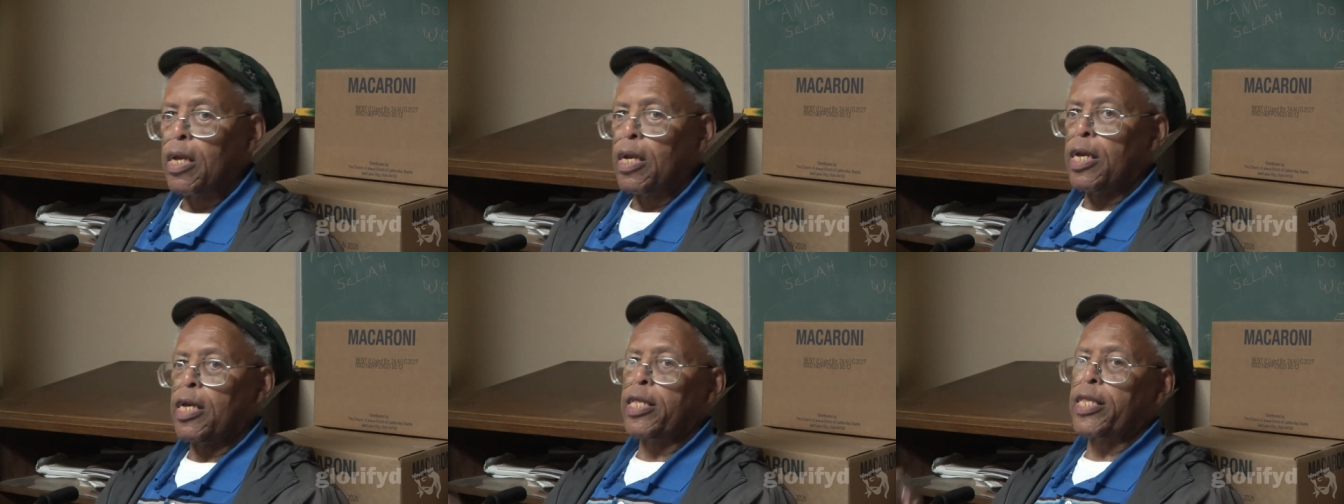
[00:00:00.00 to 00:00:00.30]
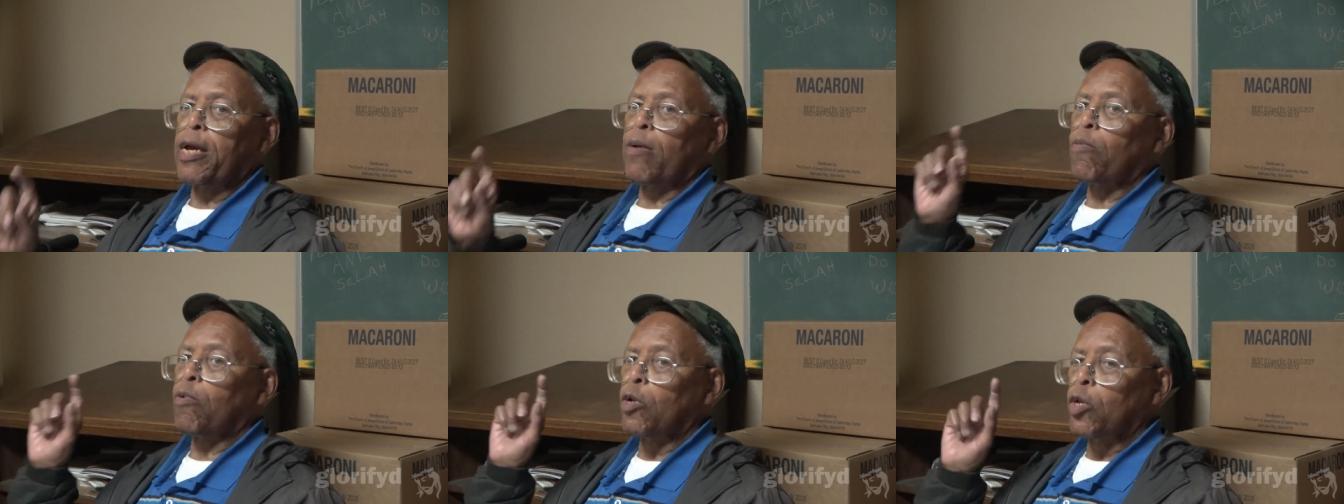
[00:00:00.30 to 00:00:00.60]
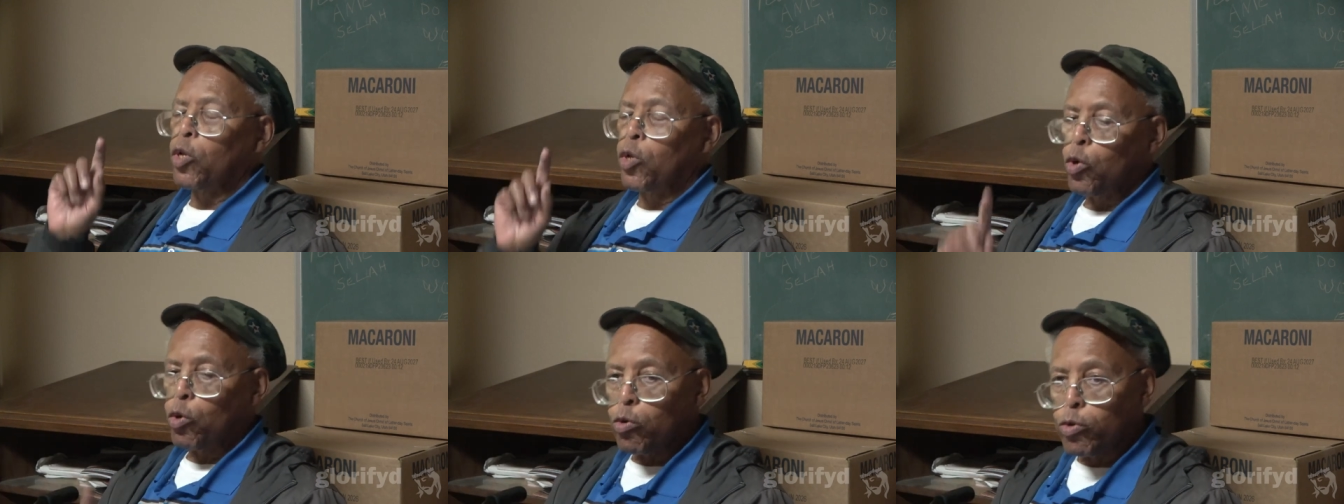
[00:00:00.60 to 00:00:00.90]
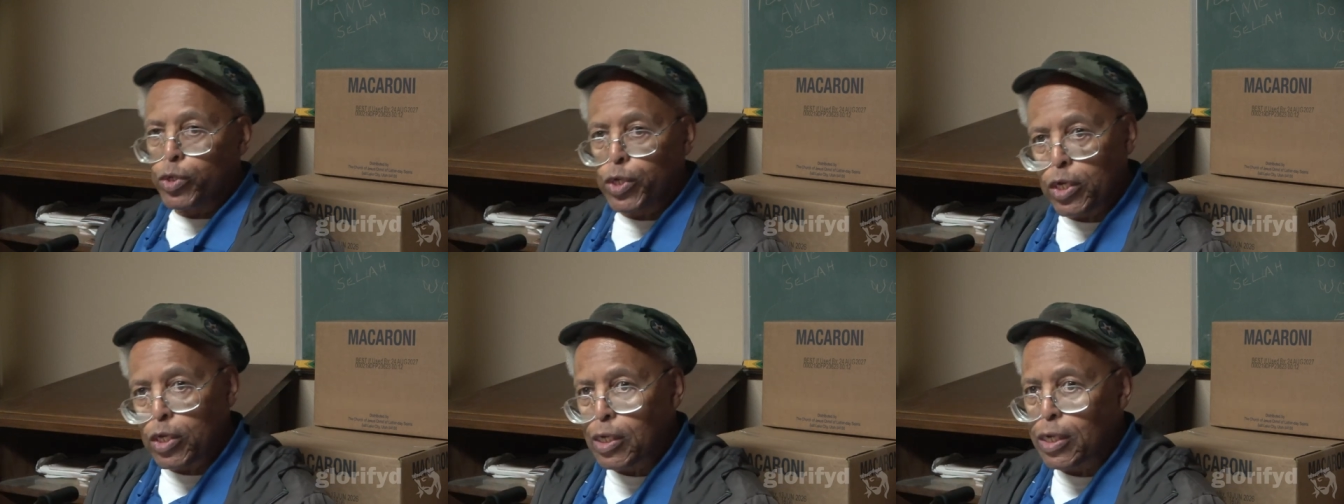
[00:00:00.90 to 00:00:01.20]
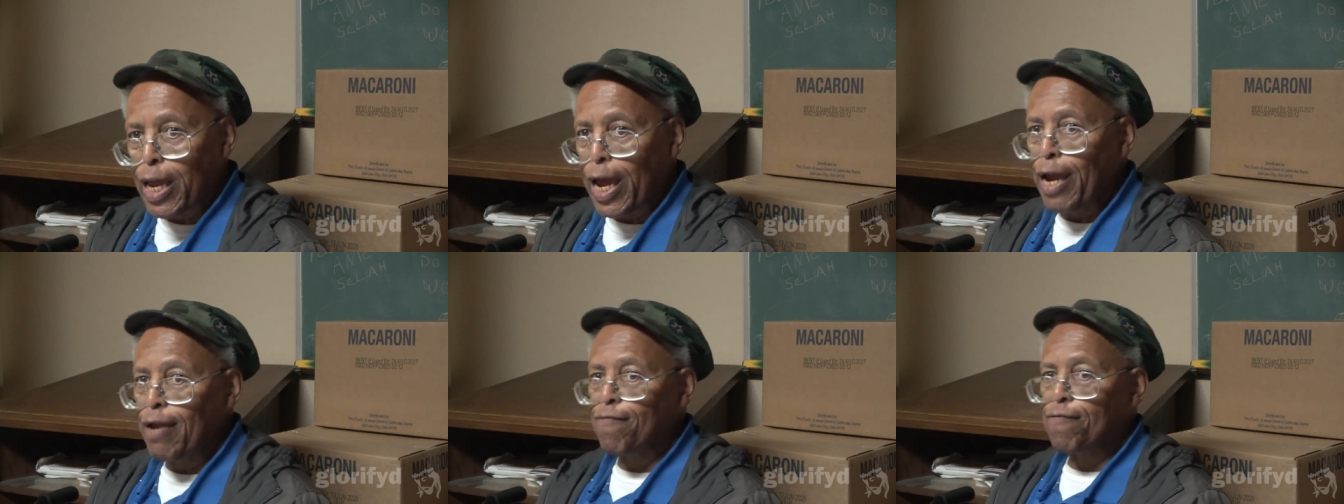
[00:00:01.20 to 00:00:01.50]
He that will lose his
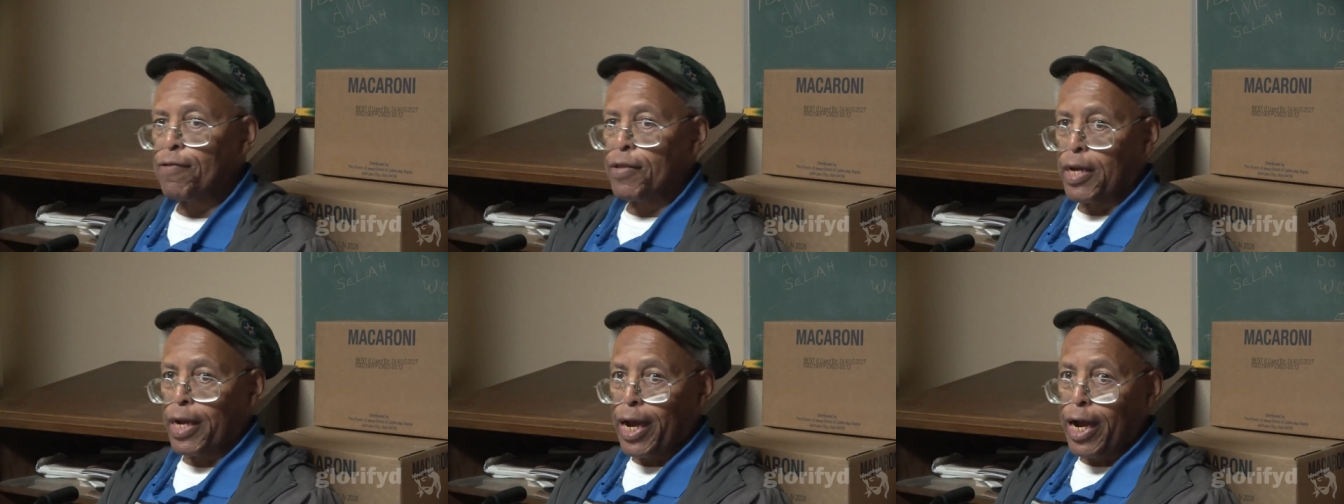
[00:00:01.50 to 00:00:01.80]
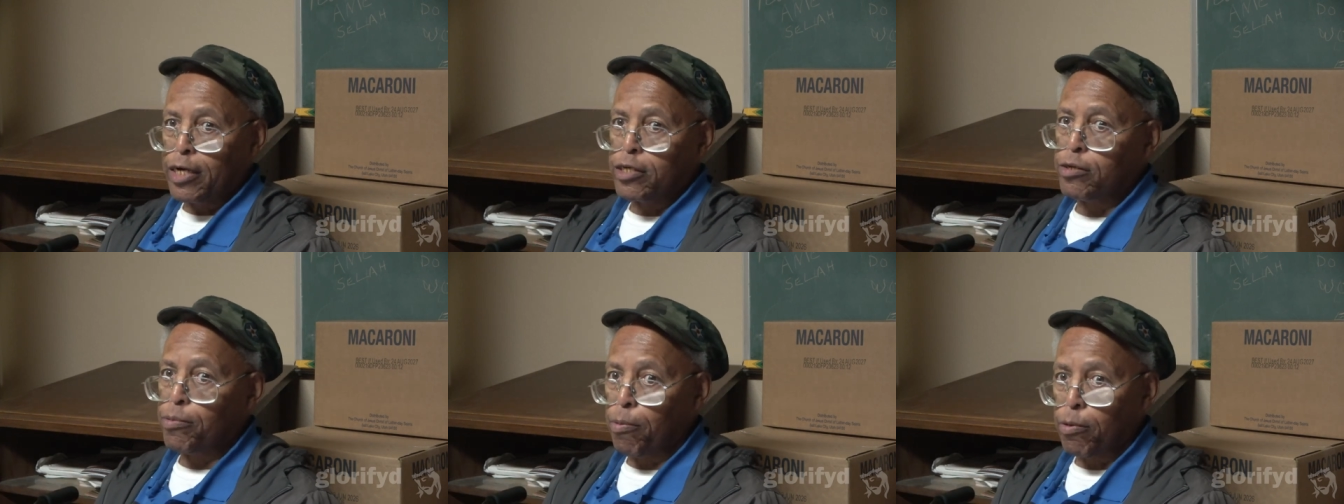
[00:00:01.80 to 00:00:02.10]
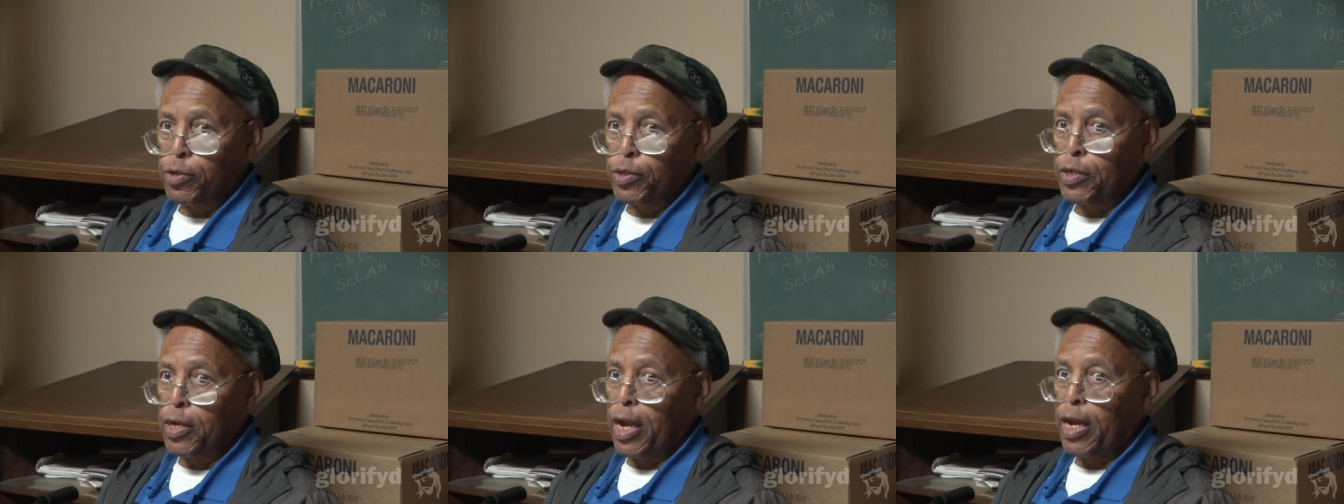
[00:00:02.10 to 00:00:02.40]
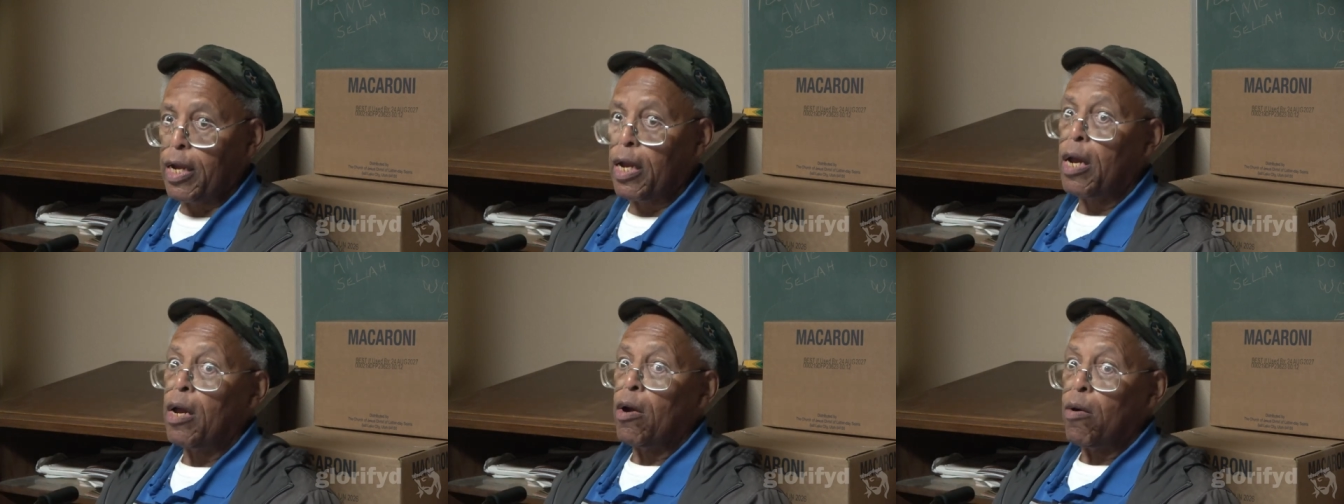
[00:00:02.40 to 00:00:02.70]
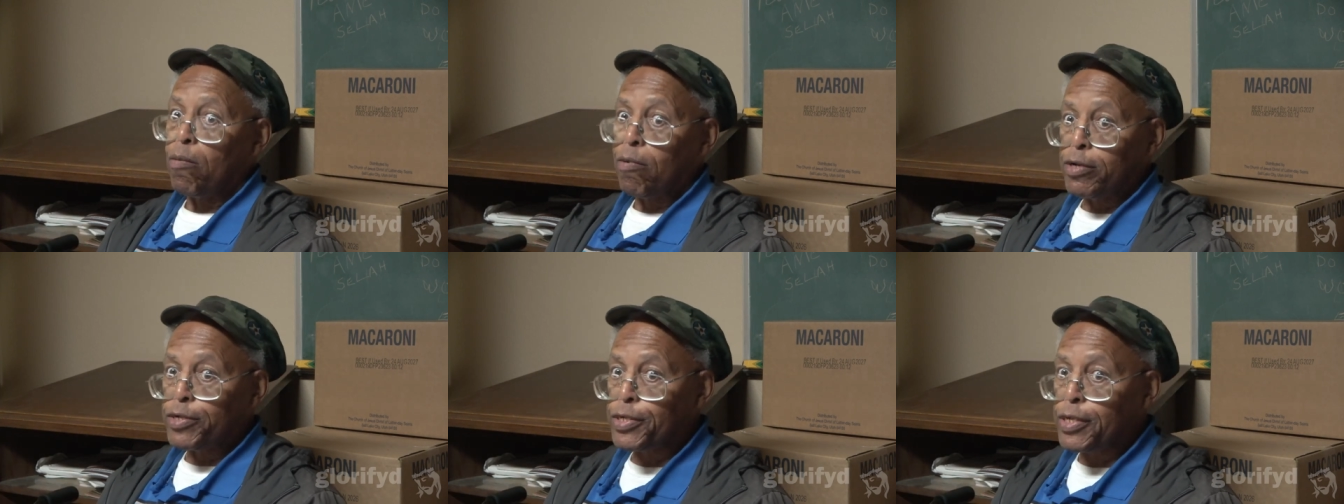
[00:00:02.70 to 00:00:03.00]
life for the gospel's sake
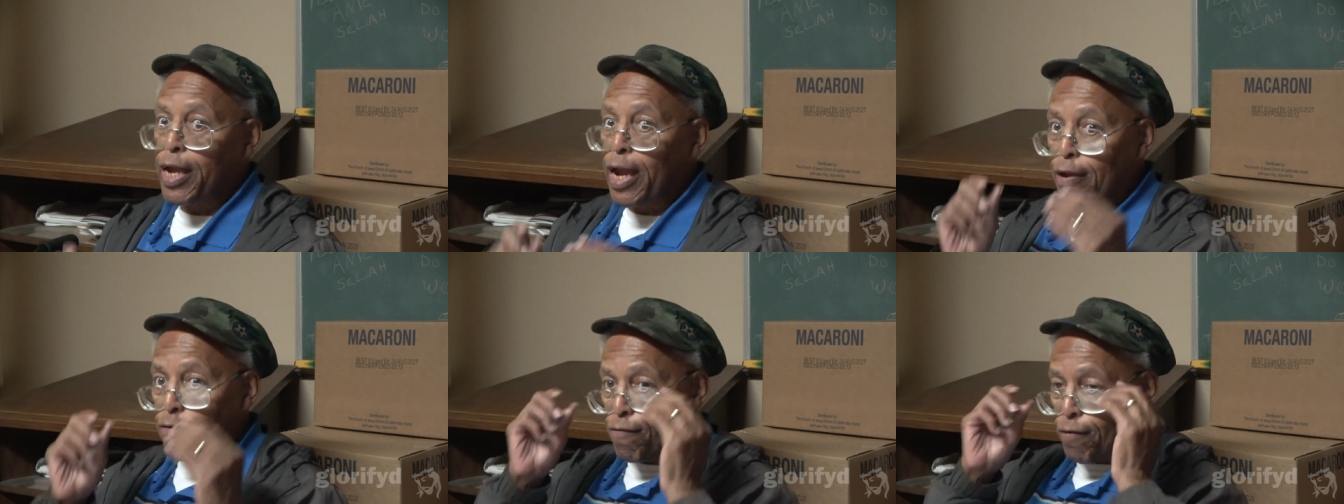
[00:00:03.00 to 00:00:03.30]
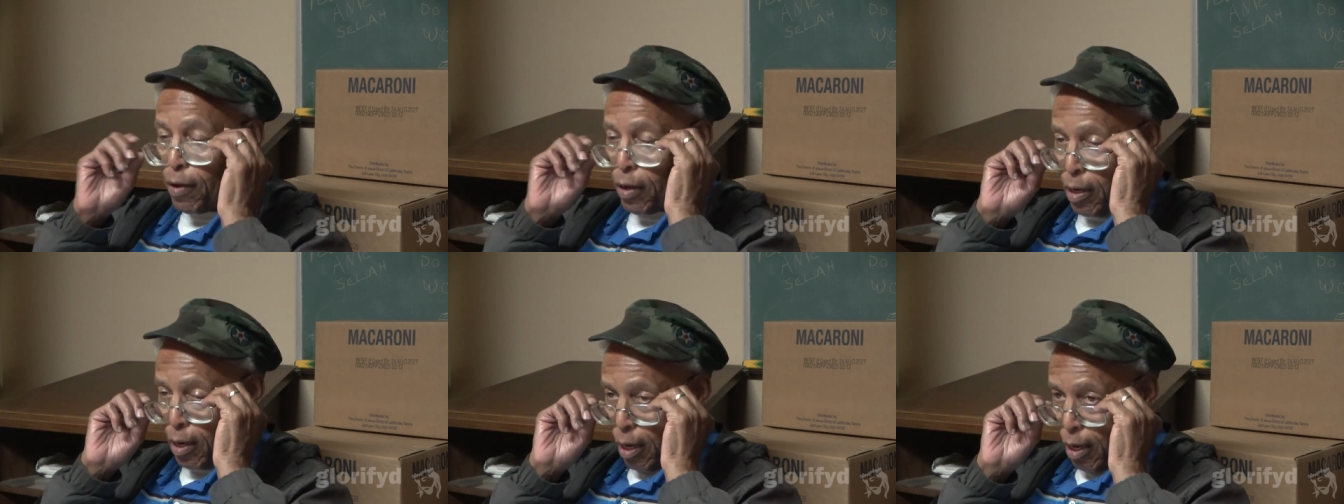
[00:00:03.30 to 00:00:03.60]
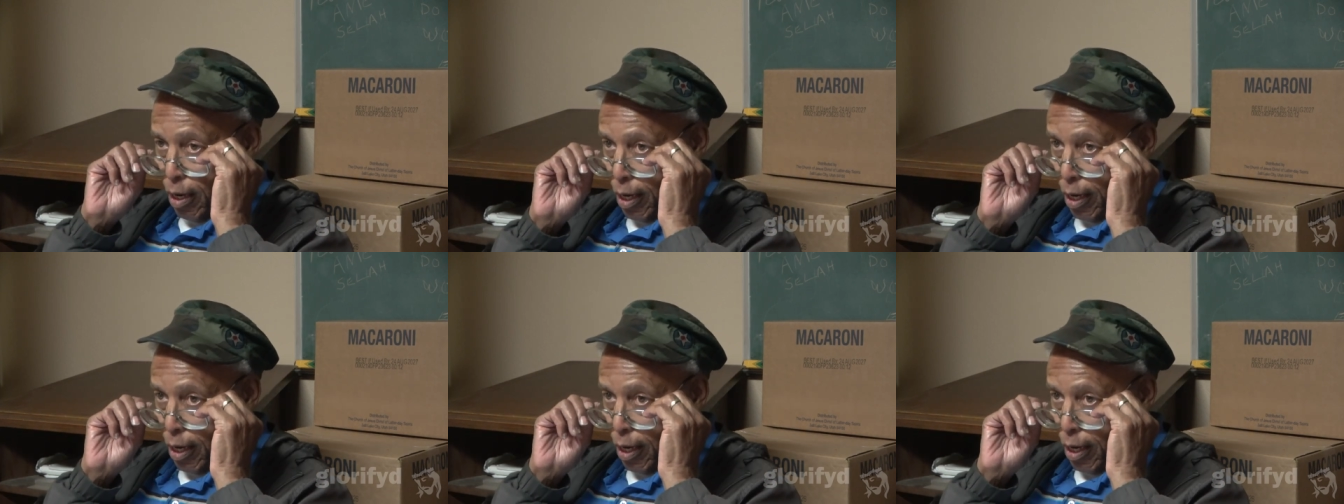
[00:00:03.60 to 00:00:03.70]
will save it.